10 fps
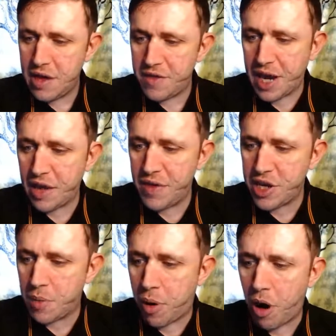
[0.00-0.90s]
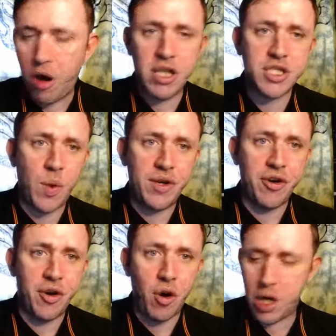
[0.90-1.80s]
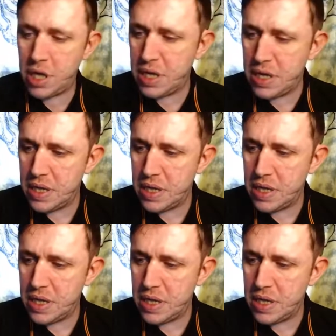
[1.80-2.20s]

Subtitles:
Thinking that you're powerless when you're not.